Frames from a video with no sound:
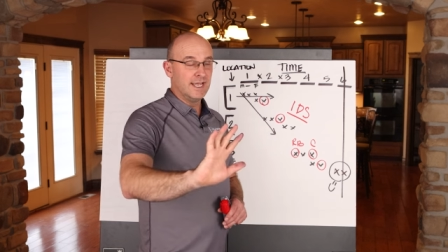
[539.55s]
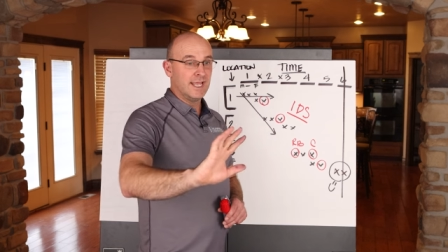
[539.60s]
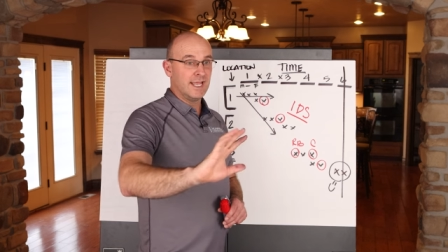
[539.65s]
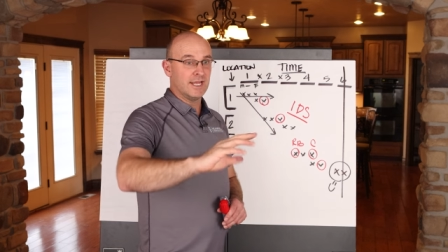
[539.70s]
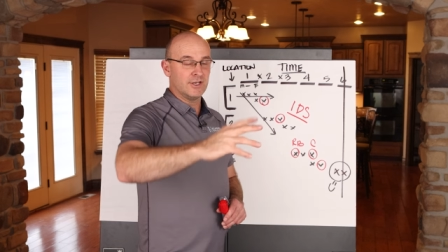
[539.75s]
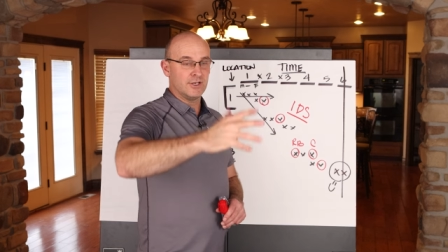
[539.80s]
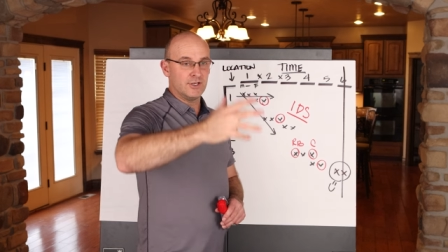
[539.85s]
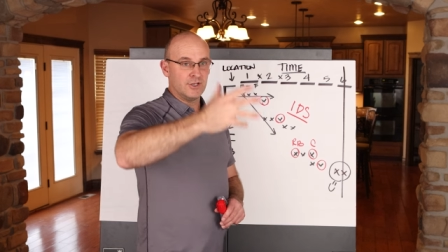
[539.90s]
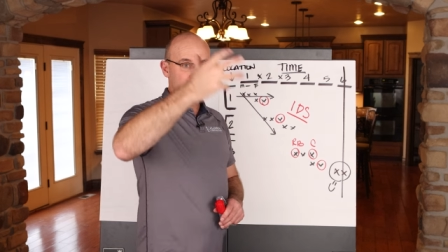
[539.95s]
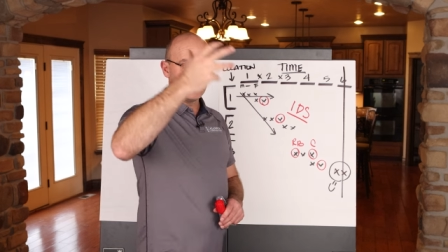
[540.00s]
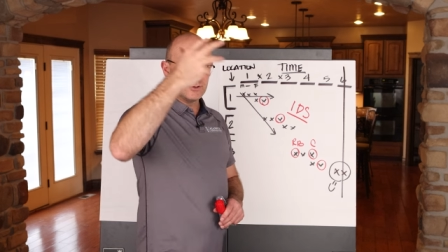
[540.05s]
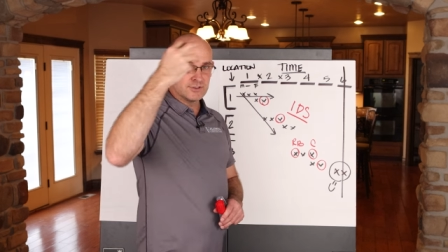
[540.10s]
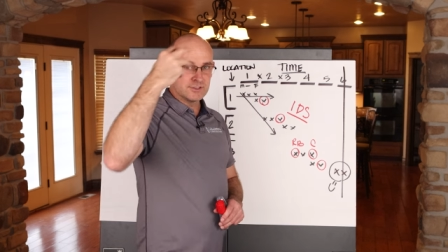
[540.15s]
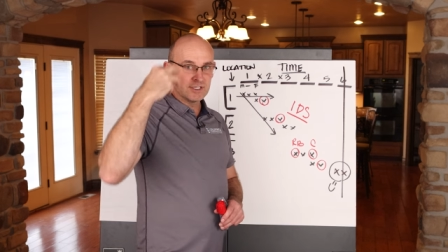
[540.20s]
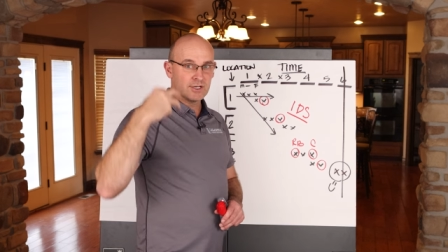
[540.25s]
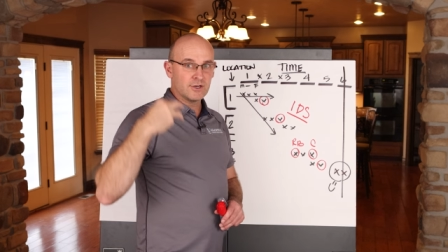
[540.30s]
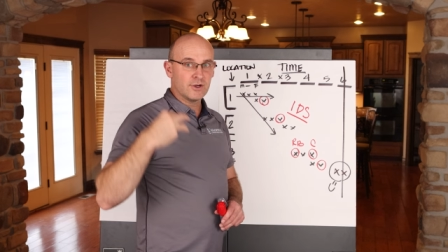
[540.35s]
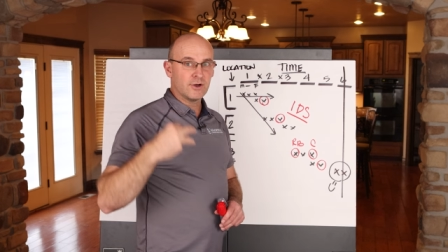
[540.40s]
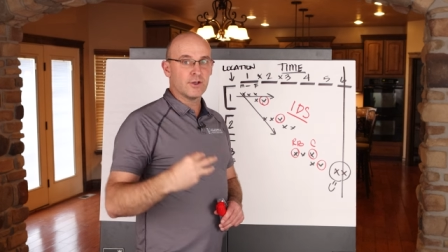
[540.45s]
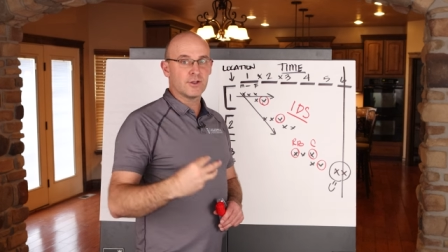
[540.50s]
and
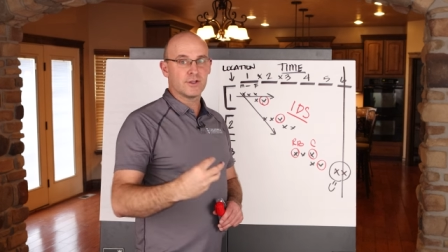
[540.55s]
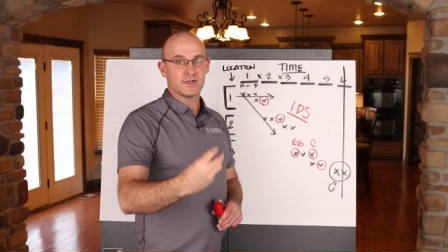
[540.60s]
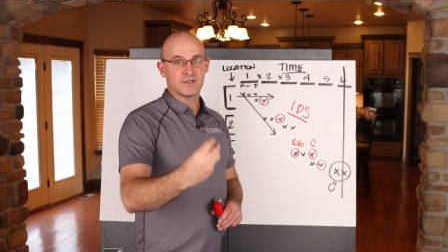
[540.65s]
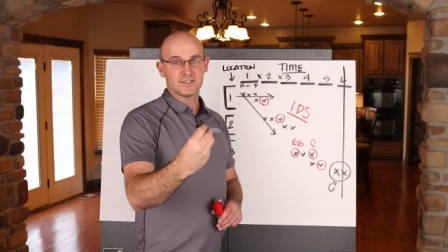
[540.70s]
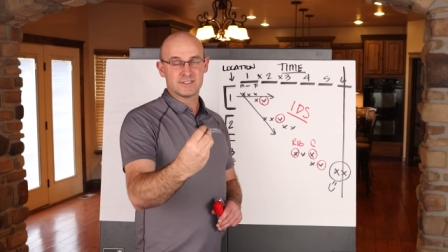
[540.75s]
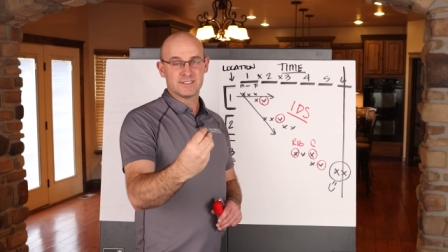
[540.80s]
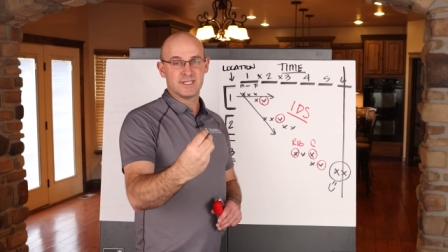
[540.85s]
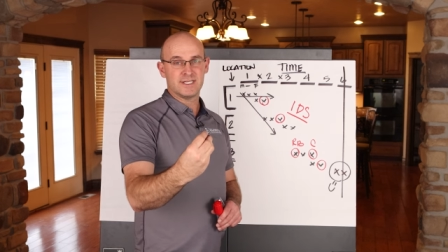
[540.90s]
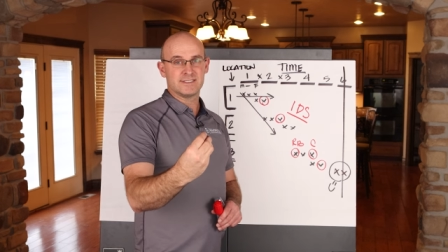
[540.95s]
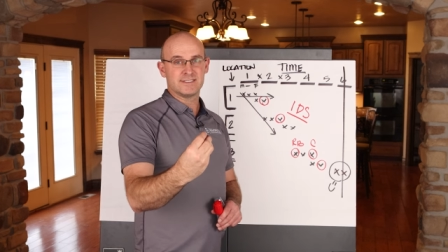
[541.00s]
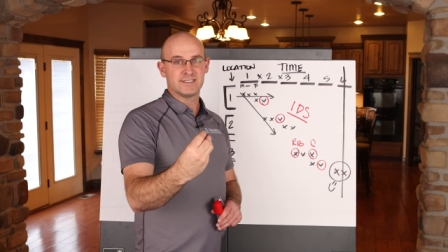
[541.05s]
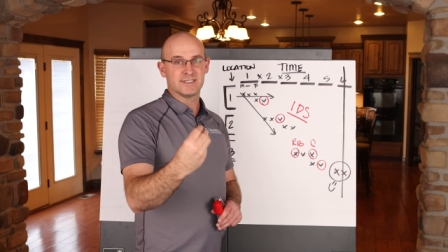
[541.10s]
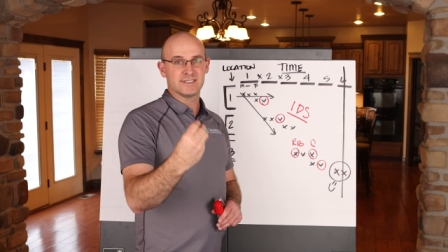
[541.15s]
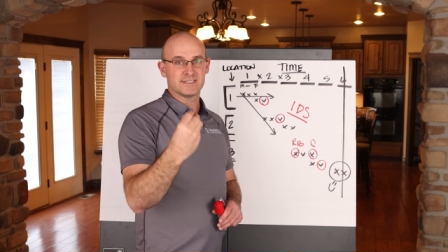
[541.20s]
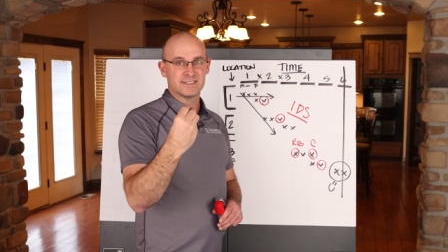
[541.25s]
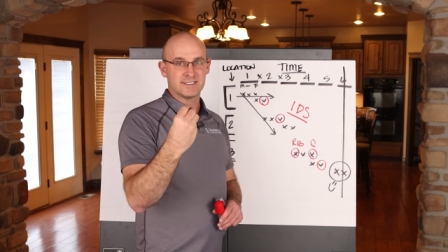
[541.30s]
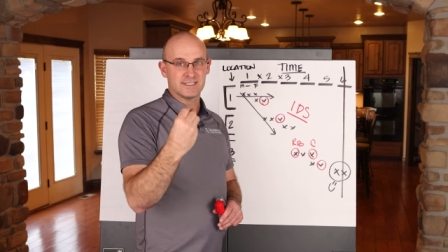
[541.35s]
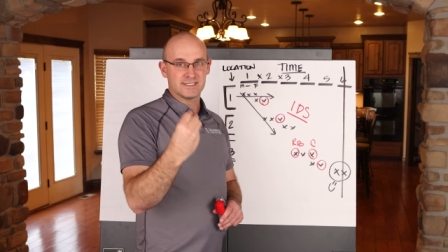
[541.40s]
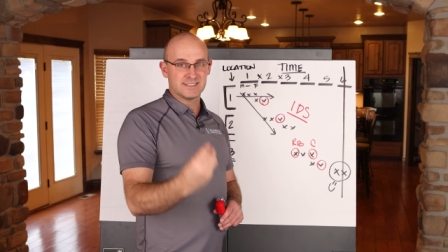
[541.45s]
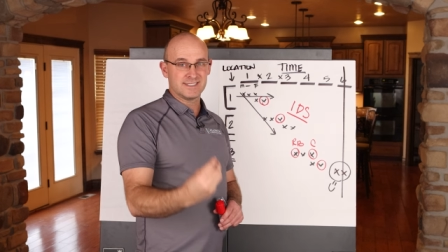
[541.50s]
using all their senses
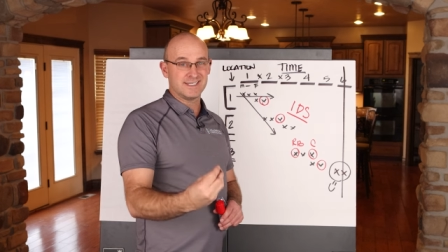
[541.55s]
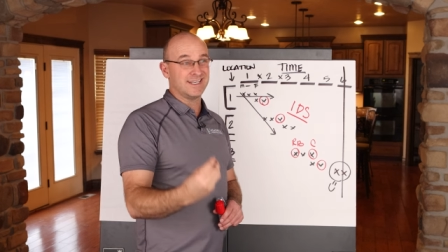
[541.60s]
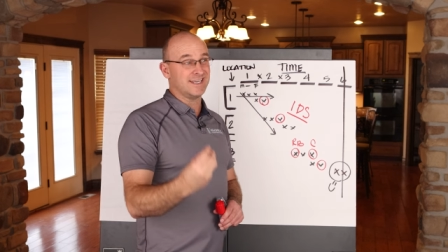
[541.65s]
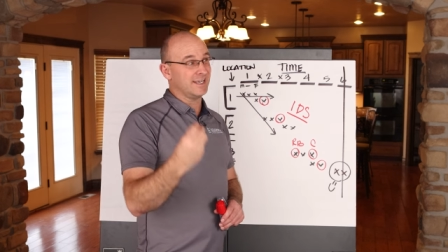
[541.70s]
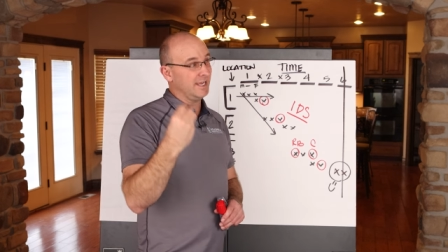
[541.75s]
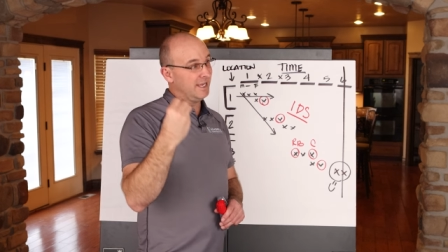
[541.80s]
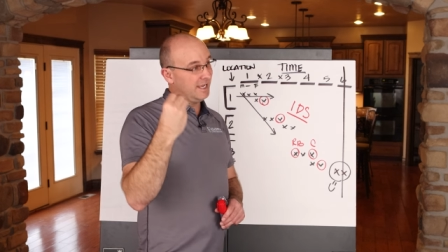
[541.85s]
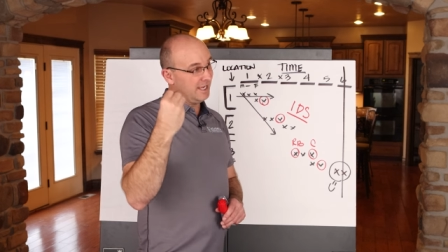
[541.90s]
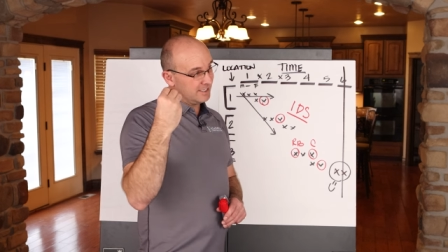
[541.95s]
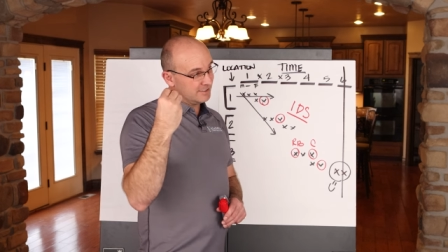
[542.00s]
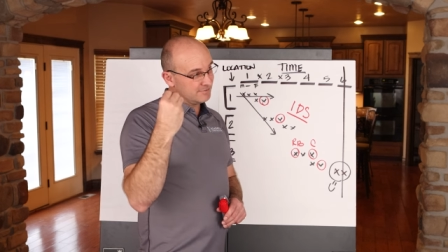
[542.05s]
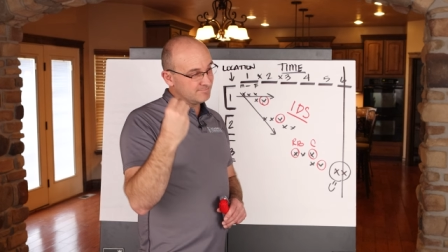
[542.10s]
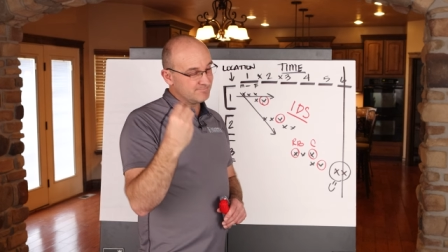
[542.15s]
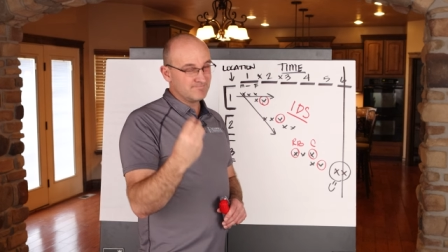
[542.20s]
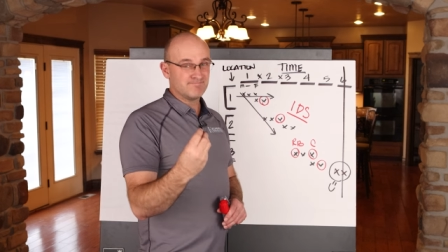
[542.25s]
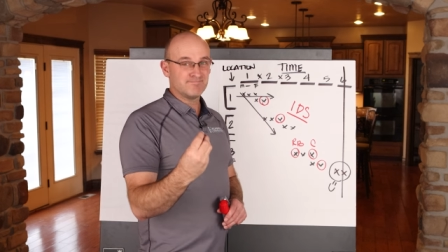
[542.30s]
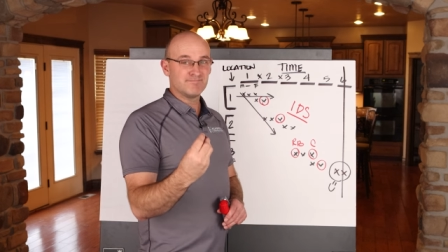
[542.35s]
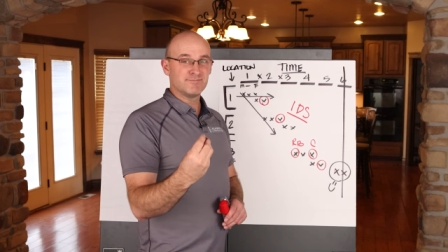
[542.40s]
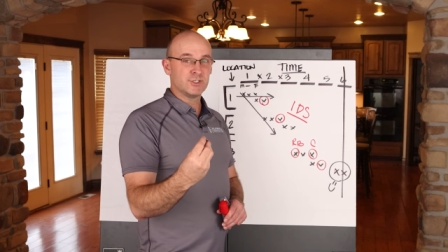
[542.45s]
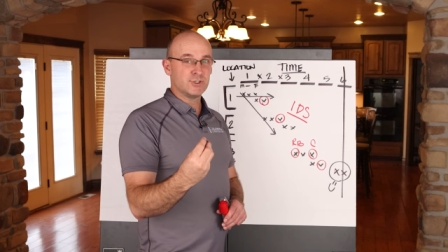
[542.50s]
to see,
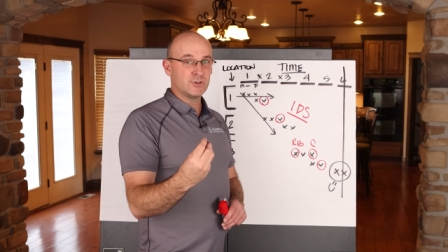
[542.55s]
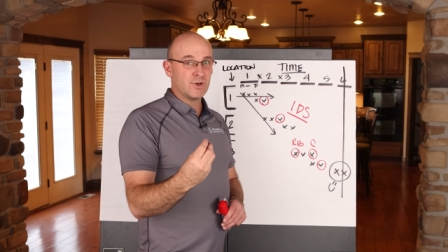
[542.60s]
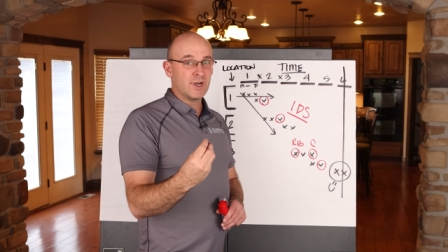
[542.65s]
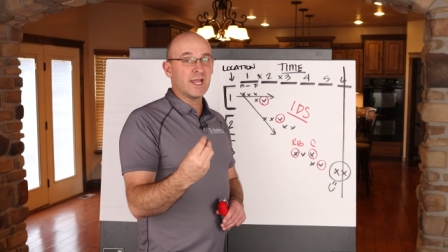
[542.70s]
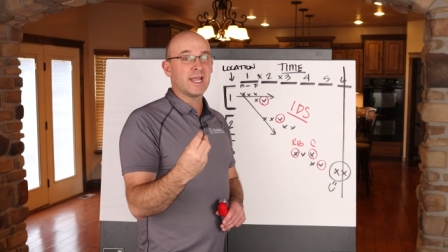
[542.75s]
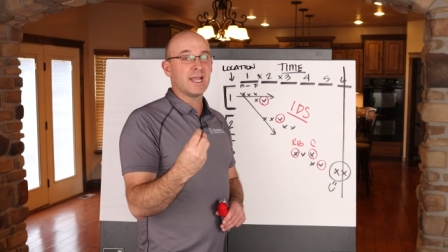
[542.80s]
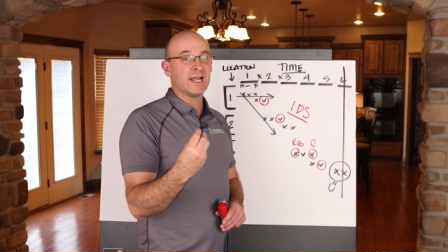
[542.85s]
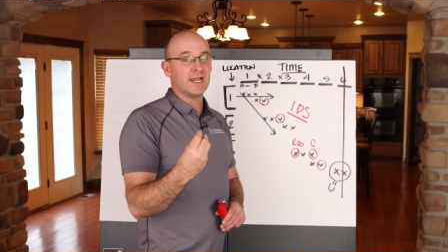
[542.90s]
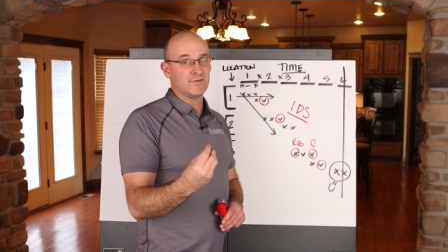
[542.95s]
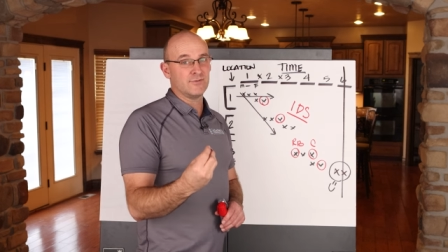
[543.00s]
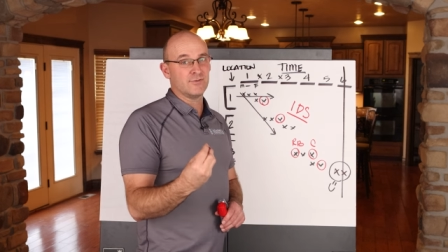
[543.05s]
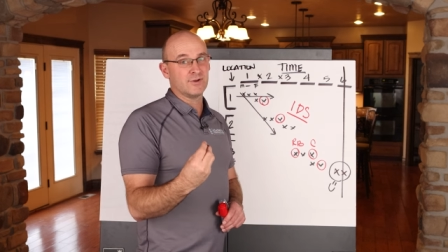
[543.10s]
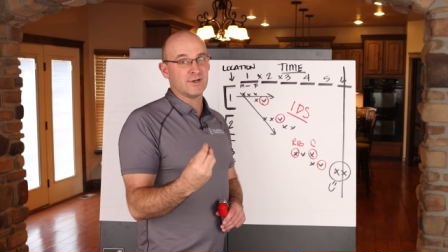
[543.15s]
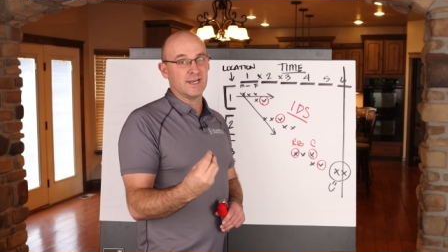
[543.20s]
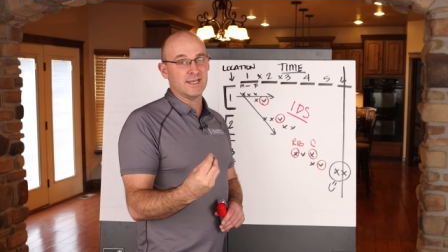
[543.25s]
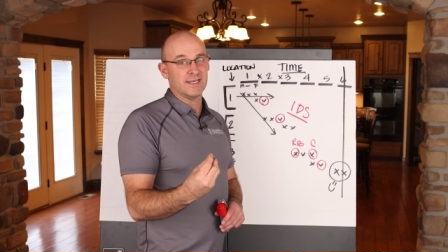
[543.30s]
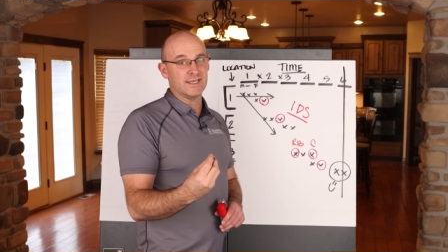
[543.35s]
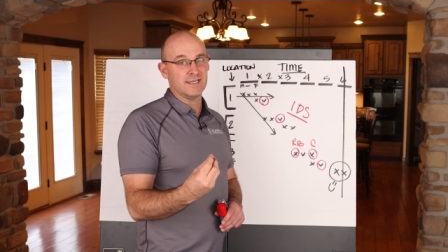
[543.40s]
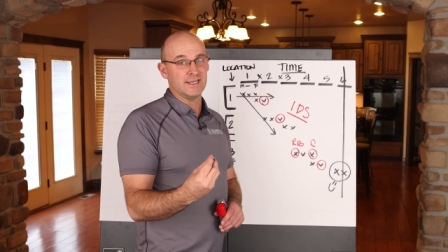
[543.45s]
mm, do I have what I